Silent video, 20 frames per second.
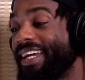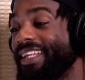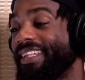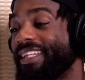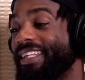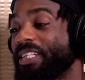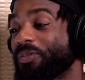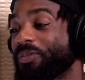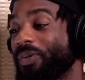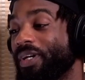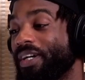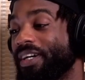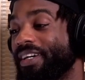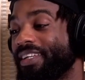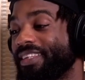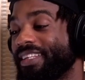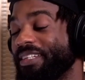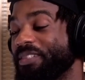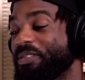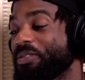why I
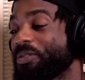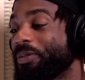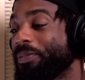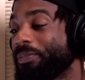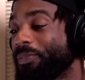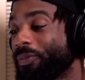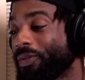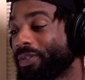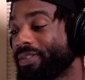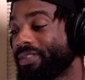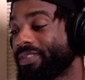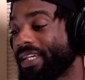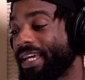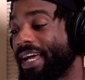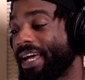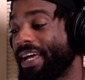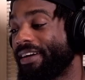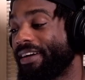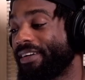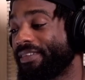think it's so important to
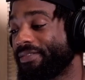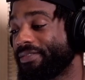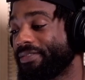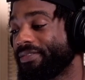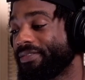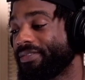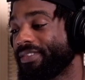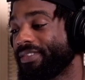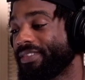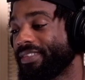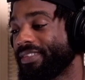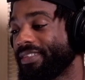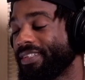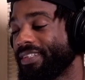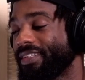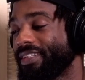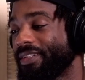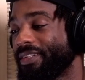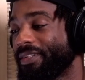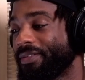have,
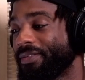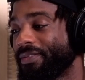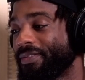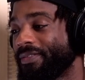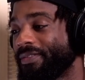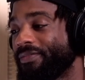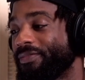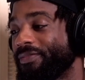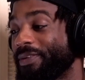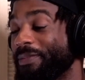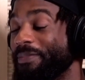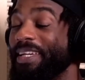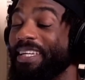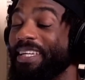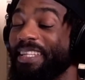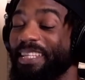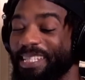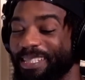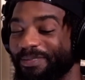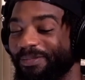you know, for me,
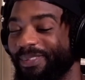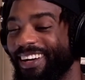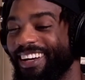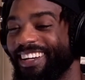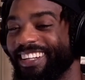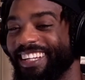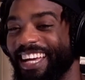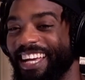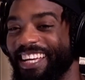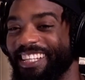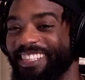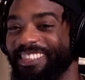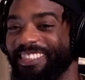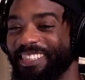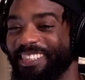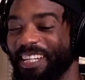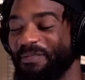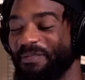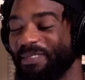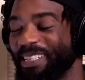this podcast,
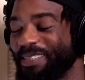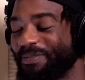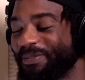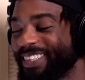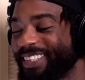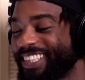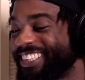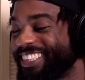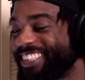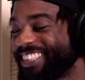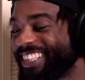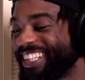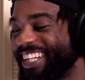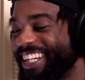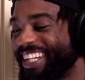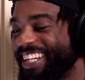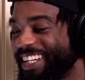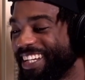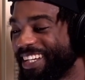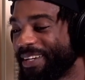shameless plug,
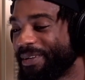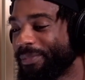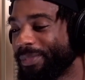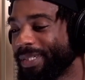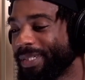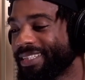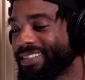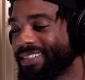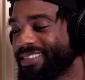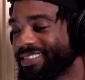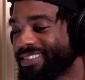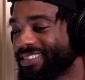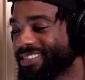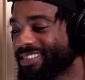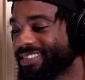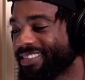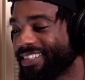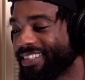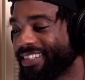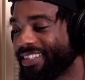because
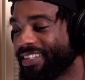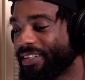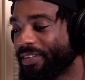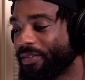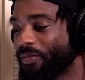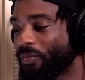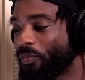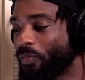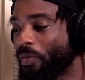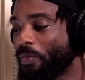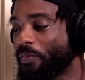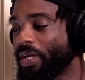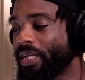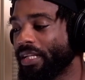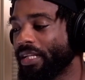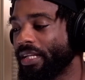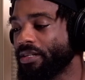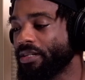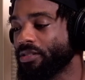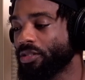when we can
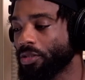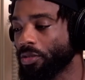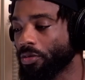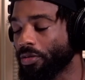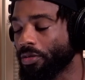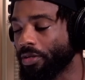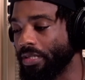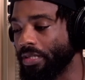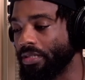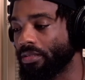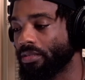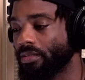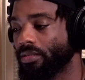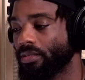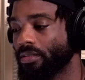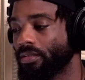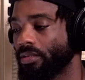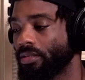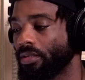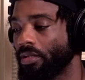hear stories,
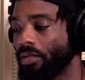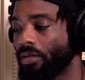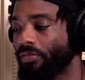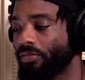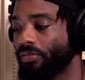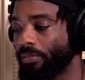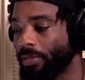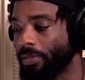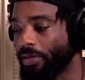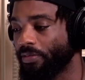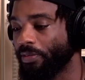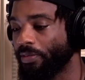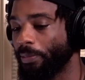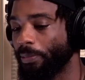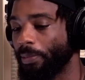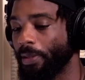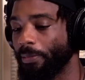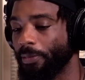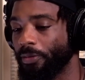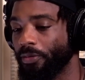you know, from different
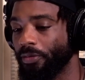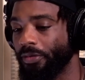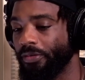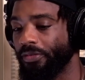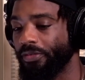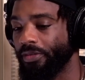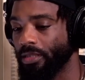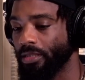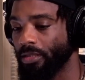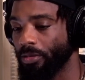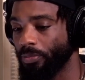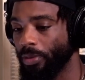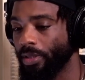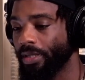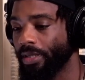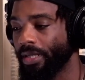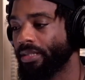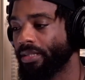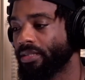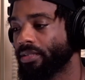people who've
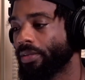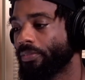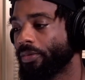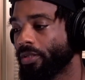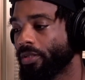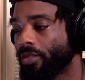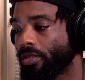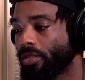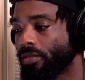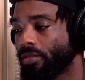experienced some of the